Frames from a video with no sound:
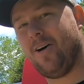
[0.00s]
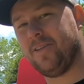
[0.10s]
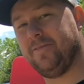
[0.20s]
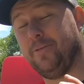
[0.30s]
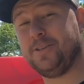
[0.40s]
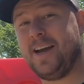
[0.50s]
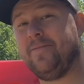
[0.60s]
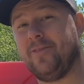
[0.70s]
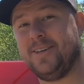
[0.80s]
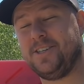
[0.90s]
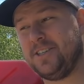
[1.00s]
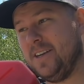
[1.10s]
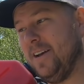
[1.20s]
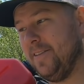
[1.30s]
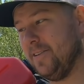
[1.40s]
on the full-time fridges,
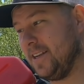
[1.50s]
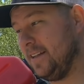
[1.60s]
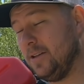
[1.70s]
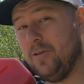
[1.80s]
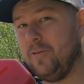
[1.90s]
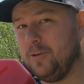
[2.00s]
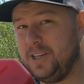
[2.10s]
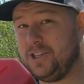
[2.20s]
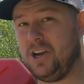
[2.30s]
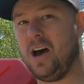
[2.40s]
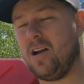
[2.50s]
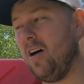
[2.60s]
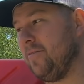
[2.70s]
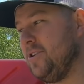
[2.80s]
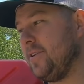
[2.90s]
there's a low voltage
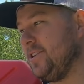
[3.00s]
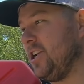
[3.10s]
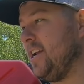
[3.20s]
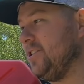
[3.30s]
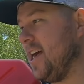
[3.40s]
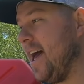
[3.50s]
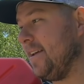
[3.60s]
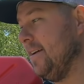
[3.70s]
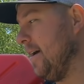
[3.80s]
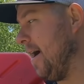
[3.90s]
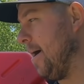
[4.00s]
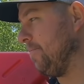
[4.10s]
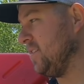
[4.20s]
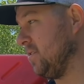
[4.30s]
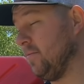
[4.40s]
cutoff and you can change that.
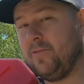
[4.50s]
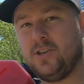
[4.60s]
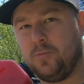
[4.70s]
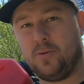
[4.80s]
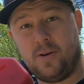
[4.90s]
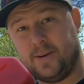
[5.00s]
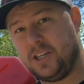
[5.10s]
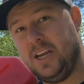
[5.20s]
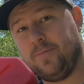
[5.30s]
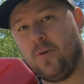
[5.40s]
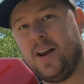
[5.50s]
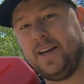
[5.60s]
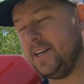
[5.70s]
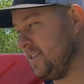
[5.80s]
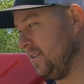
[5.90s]
Um, so the fridge will pretty much keep
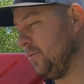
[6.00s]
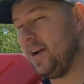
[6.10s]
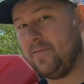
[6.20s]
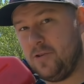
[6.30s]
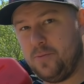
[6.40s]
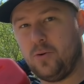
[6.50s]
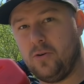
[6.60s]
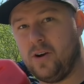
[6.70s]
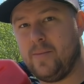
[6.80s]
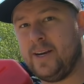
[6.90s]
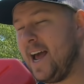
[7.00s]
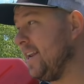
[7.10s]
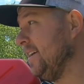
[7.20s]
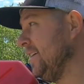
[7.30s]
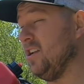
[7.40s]
running until whatever you program it
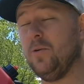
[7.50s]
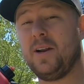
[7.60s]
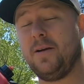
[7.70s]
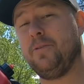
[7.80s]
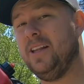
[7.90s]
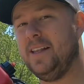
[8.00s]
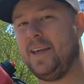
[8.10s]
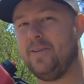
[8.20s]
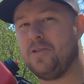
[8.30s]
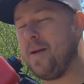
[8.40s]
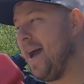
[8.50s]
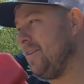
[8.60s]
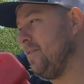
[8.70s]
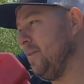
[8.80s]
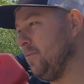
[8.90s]
at. You don't want to completely kill your
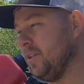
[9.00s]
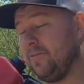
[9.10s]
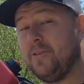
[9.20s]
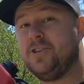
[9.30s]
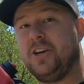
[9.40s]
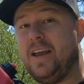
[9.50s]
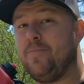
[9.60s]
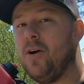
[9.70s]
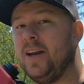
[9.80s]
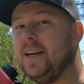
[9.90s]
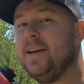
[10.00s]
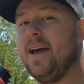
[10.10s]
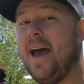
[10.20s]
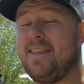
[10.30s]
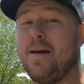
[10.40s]
battery, but you want the fridge to keep running.
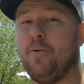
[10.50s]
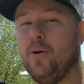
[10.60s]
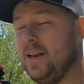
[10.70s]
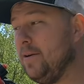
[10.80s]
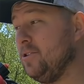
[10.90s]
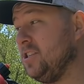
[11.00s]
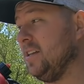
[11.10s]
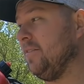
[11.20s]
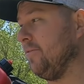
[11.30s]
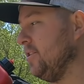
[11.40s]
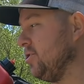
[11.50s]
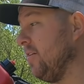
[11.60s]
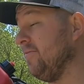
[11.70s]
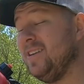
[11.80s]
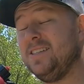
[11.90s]
At that point, it would shut the fridge
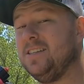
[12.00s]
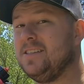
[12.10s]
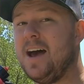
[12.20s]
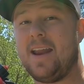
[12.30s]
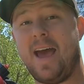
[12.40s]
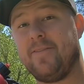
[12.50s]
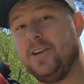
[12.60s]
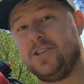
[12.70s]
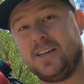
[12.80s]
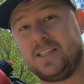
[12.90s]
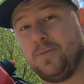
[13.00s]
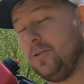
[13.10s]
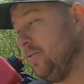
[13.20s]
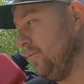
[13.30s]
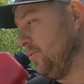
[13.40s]
off. This does not have an
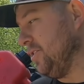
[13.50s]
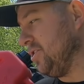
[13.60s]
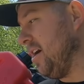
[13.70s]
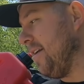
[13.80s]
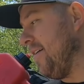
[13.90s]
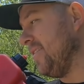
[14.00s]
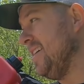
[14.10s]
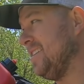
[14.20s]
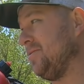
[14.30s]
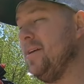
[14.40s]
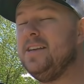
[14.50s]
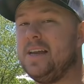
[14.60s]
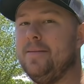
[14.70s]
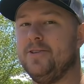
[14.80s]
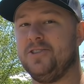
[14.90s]
adjustable low voltage cutoff. So
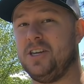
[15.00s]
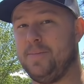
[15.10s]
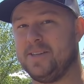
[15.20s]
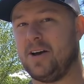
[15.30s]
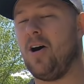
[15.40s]
anytime your Jeep is